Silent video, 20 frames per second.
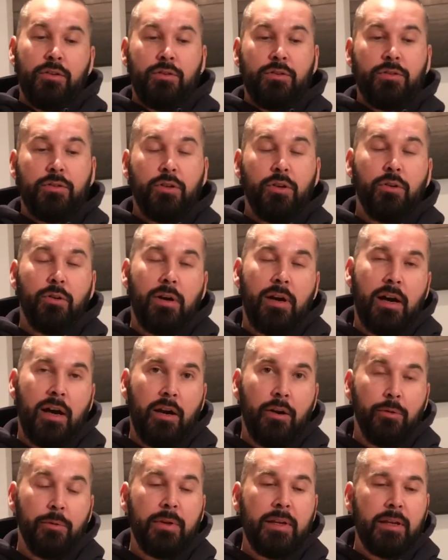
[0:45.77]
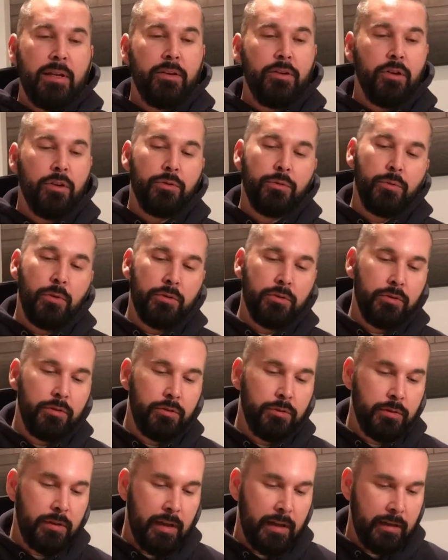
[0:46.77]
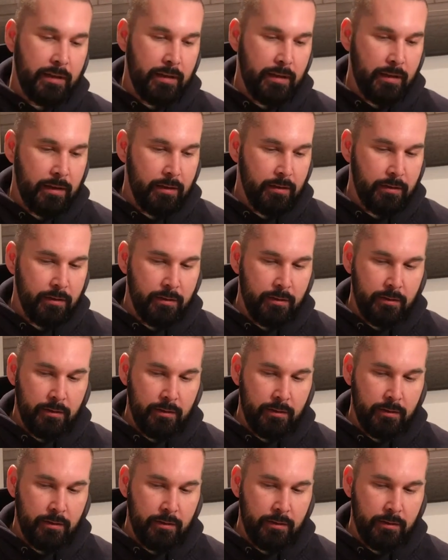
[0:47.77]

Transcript: So I really don't want to do that again